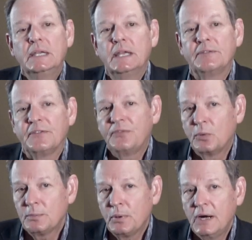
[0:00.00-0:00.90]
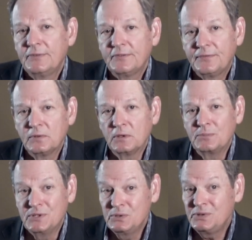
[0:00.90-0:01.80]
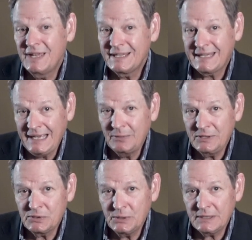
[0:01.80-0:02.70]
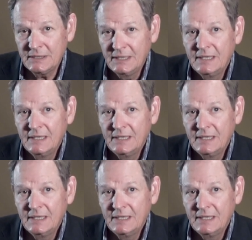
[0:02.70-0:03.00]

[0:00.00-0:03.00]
If a for-profit firm used that accounting trick,